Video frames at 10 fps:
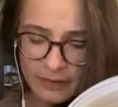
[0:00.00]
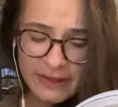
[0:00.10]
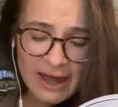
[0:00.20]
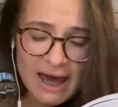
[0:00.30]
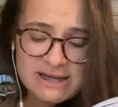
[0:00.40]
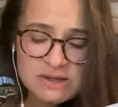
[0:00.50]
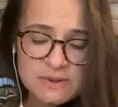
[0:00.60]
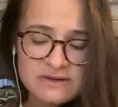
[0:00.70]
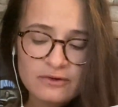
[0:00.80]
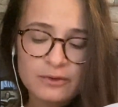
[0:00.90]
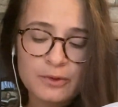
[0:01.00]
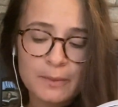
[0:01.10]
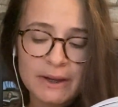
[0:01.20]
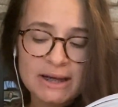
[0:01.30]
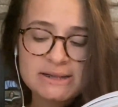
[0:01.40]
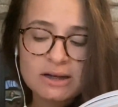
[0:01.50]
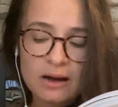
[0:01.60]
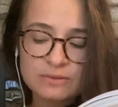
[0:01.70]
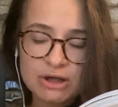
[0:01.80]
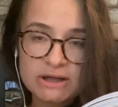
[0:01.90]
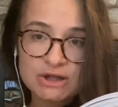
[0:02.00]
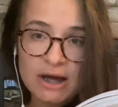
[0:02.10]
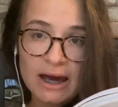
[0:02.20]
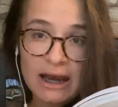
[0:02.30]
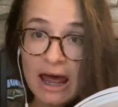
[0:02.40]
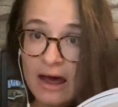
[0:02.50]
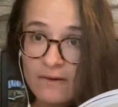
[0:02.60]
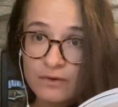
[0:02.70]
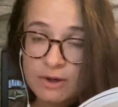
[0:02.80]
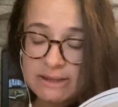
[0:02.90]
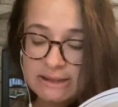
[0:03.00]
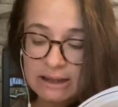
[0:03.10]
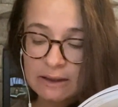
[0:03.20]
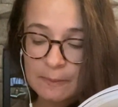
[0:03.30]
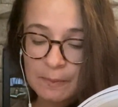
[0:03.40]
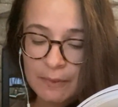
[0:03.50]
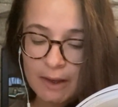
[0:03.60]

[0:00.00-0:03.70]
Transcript: The castle was filled with the biggest objects Jack had ever seen.